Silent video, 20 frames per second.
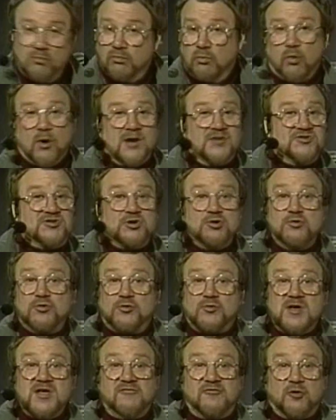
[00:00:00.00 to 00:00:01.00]
1, 2,
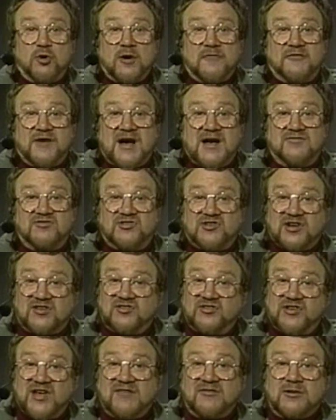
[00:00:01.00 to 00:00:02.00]
3, 4, 5, 6,
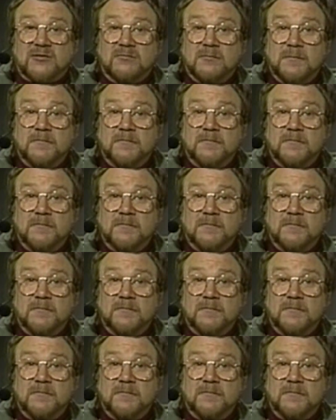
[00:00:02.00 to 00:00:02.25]
7.